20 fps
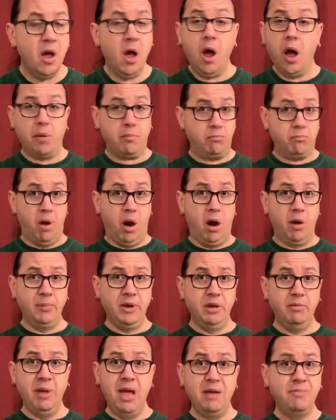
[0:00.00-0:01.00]
Mommy
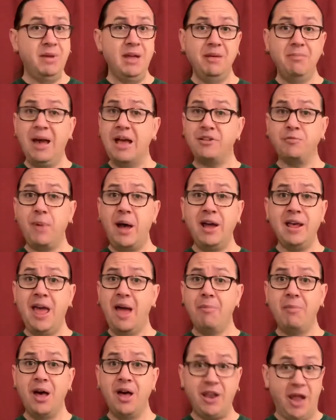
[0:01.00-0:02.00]
made me mash my
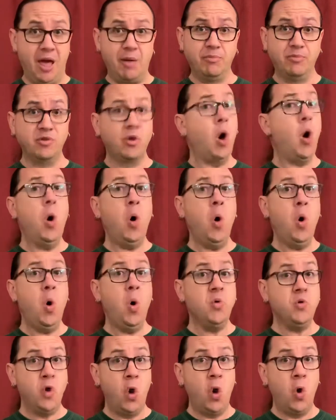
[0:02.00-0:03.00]
M&Ms, oh
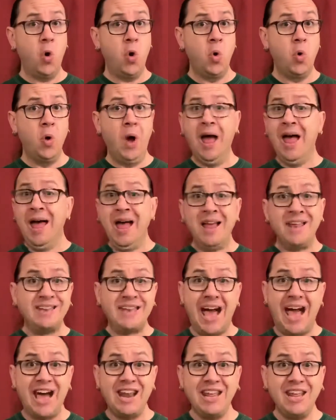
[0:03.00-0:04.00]
no.
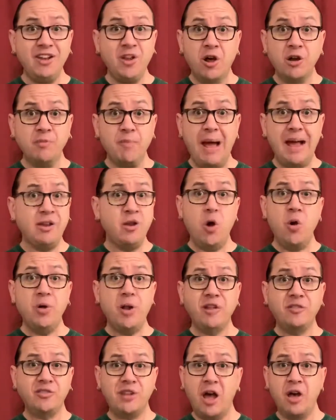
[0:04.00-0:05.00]
Daddy dunked my
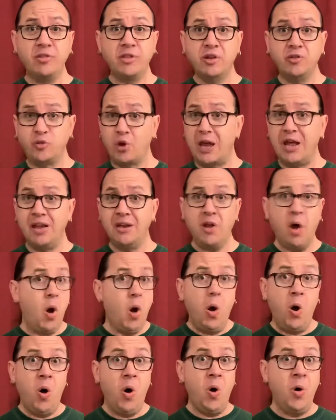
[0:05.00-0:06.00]
donuts down the drain,
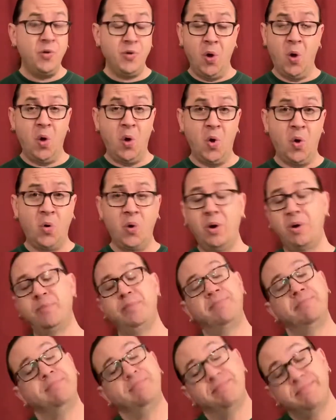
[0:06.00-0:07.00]
oh no.
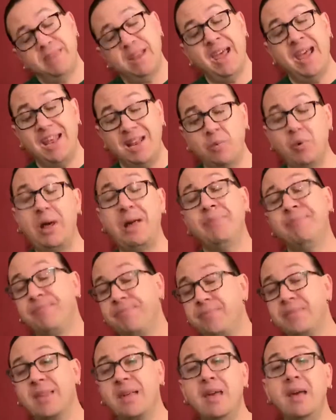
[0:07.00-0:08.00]
Anyway,
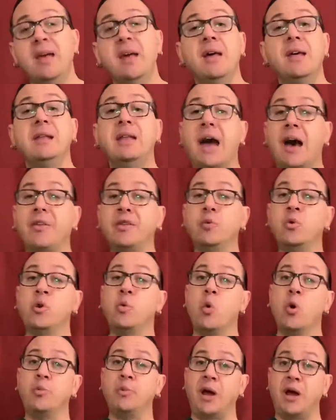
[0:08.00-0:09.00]
now that we're
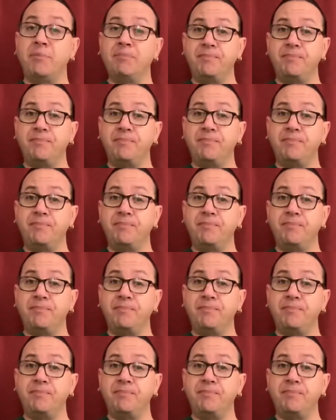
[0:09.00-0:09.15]
warmed up,